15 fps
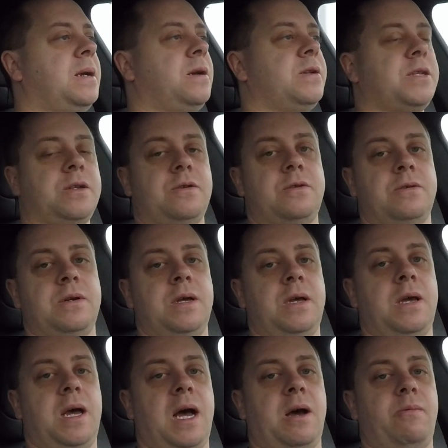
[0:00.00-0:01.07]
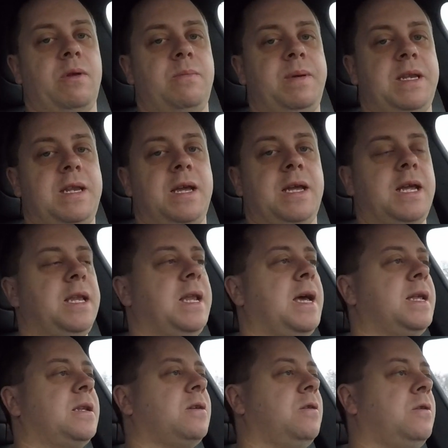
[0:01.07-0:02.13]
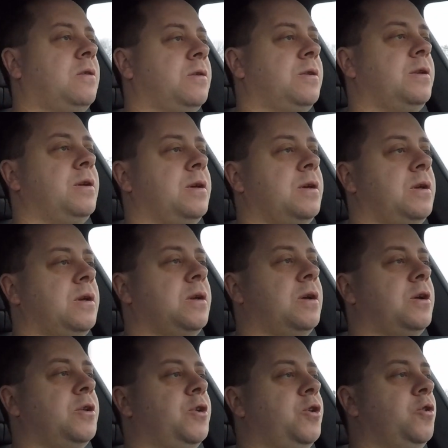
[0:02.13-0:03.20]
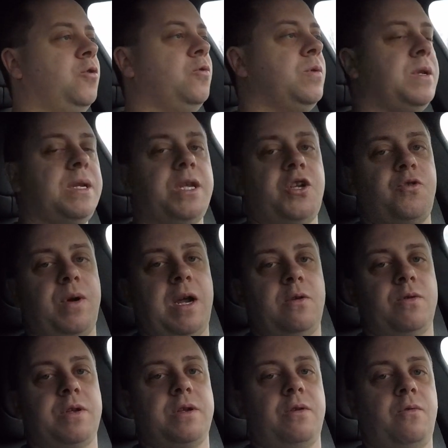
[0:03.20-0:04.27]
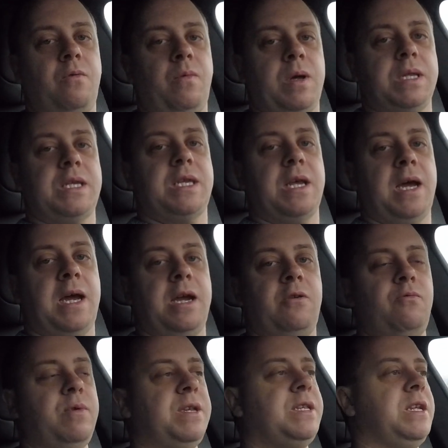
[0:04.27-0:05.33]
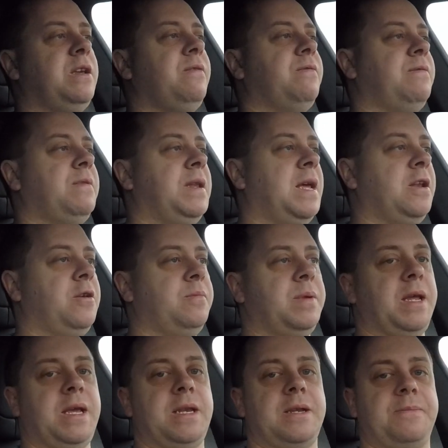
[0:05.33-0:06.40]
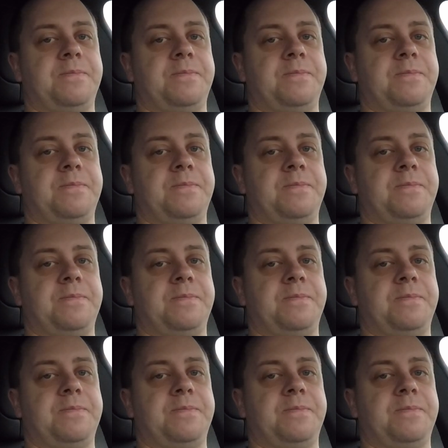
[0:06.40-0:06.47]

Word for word: So I will be taking that on a new test round once I receive that update.